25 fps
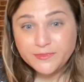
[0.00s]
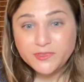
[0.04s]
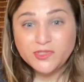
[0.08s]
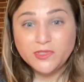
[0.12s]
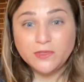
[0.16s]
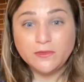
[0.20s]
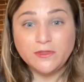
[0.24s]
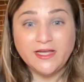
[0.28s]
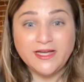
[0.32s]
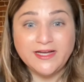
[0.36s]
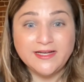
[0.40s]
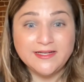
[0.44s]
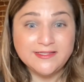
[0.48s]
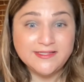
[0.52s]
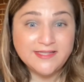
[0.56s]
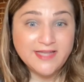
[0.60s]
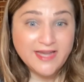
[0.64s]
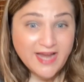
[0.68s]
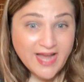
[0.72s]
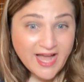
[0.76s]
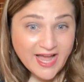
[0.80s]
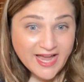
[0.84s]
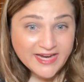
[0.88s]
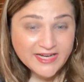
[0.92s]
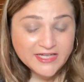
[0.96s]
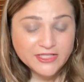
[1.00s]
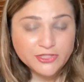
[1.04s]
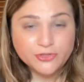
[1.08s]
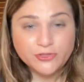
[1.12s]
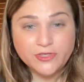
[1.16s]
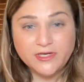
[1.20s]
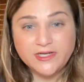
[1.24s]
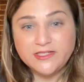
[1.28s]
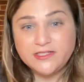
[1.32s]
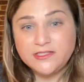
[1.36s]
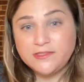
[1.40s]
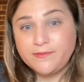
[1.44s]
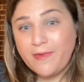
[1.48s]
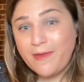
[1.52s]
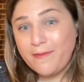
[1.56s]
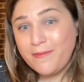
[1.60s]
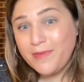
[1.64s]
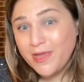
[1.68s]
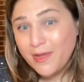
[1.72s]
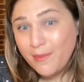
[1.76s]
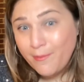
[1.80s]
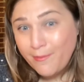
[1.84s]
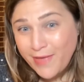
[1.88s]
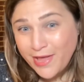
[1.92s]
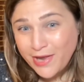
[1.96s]
So like a psychiatrist,
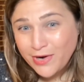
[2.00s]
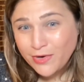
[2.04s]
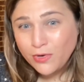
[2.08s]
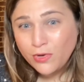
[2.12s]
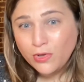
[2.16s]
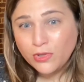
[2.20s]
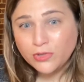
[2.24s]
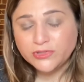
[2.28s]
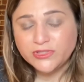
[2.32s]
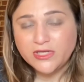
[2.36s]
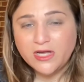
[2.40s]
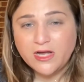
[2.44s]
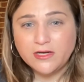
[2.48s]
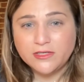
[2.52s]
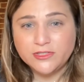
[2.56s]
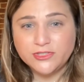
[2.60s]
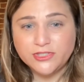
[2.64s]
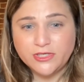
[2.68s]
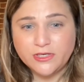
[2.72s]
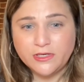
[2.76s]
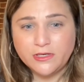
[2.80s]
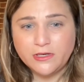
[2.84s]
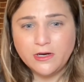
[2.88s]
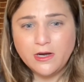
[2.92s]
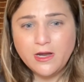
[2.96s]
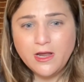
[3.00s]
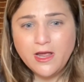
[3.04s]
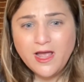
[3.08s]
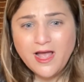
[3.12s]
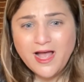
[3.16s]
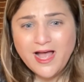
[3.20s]
maybe a medical doctor,